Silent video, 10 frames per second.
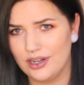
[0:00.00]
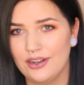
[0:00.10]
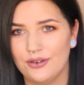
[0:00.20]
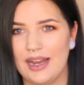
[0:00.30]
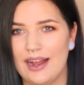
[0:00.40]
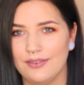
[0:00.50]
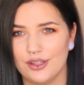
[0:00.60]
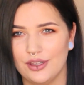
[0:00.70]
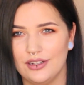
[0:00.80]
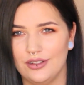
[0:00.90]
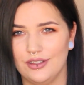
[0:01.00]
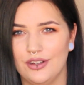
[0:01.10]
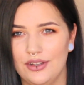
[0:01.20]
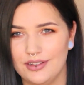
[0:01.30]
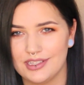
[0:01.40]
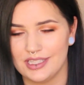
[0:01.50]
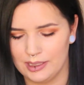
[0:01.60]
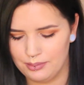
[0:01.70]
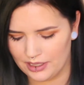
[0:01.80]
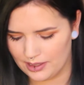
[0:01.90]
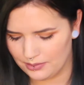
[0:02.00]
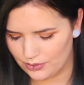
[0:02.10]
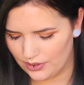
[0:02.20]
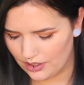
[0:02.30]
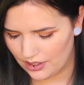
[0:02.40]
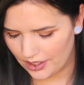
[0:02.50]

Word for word: I don't have the little slip it comes with